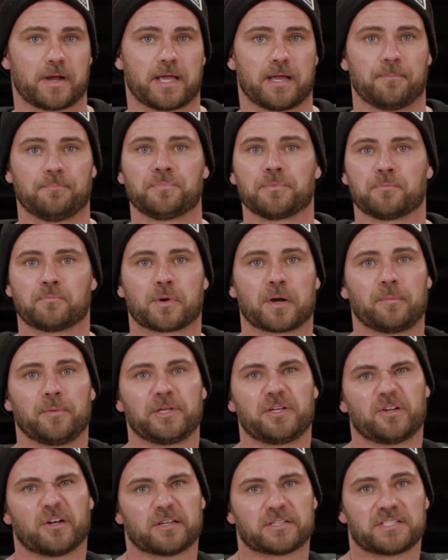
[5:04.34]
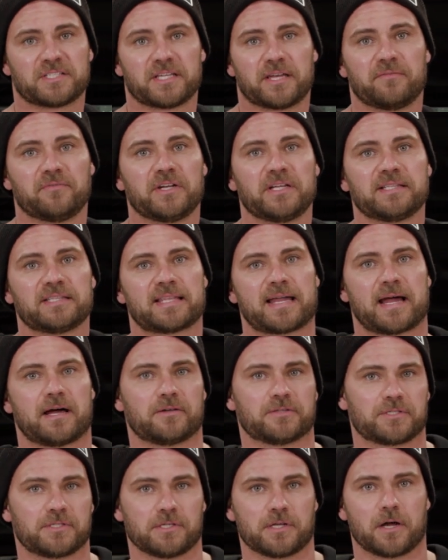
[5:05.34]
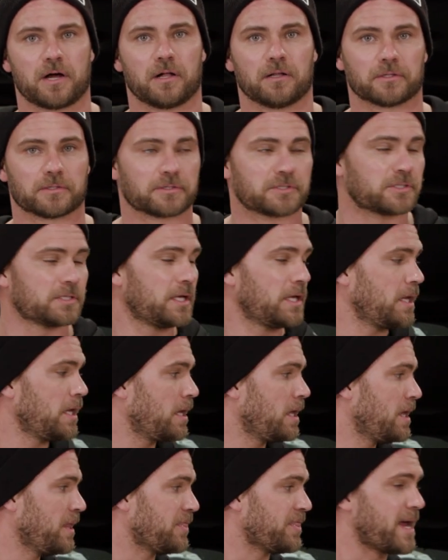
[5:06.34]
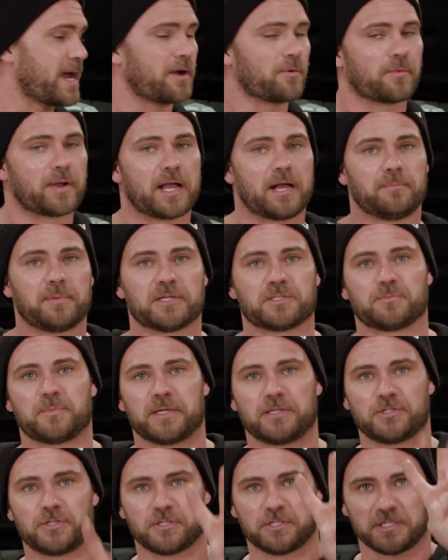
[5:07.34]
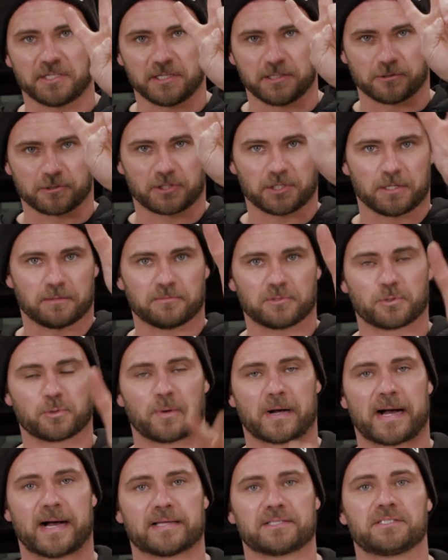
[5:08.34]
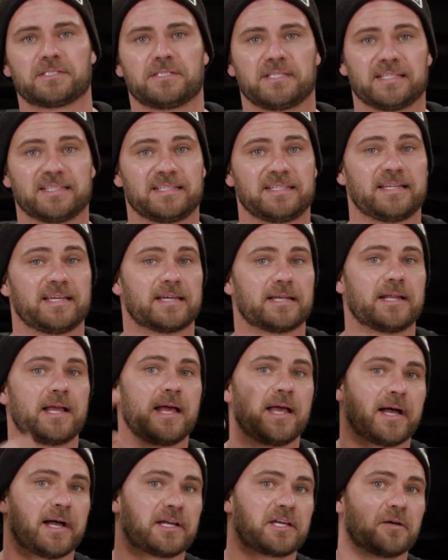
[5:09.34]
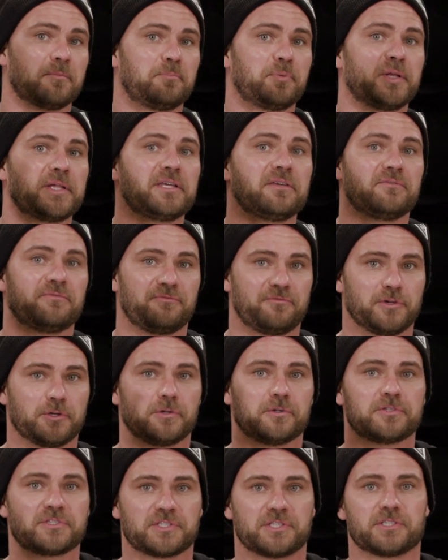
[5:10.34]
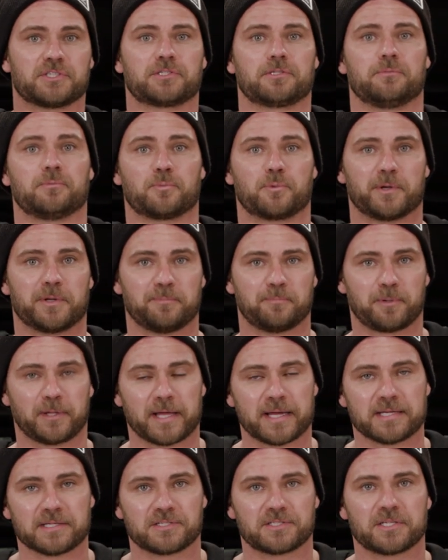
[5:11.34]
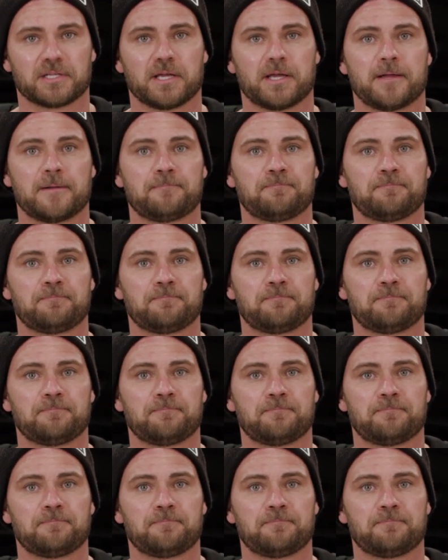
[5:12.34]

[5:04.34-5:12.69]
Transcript: Ram, probably cost seventy thousand dollars. That Ram has been to the dealership twice to get a complete fuel system replaced.